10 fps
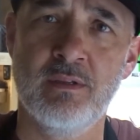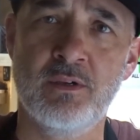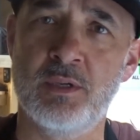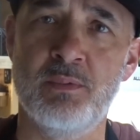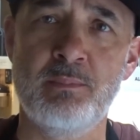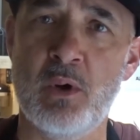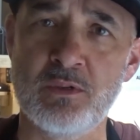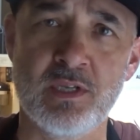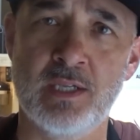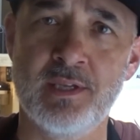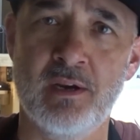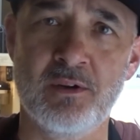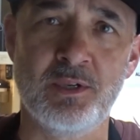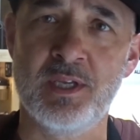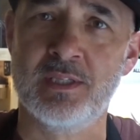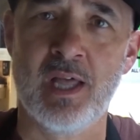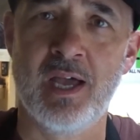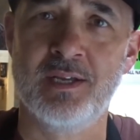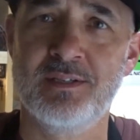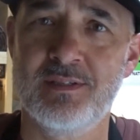You couldn't put posts out there, couldn't get
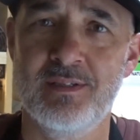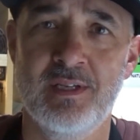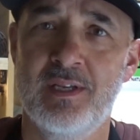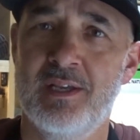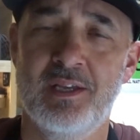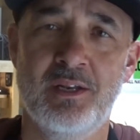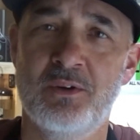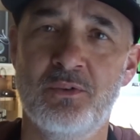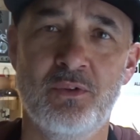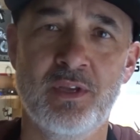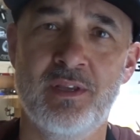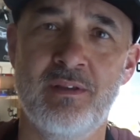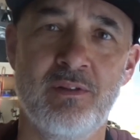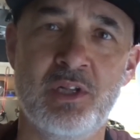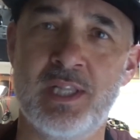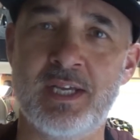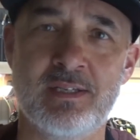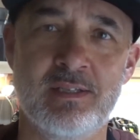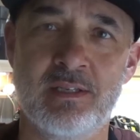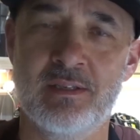likes, you know,
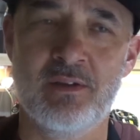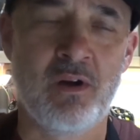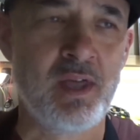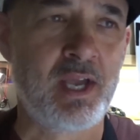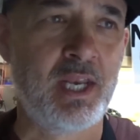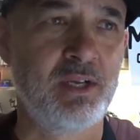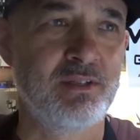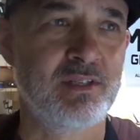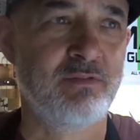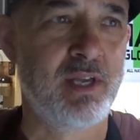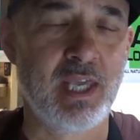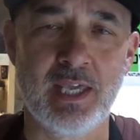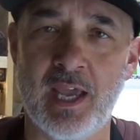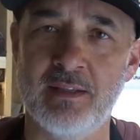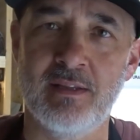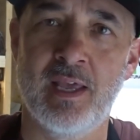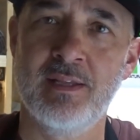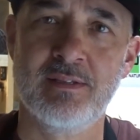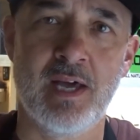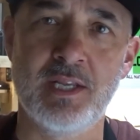clicks and all that kind of good stuff like you can today.
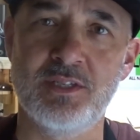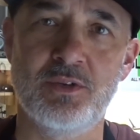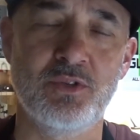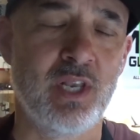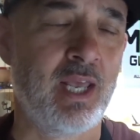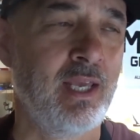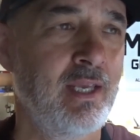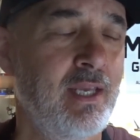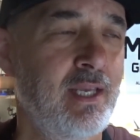It's a lot easier today.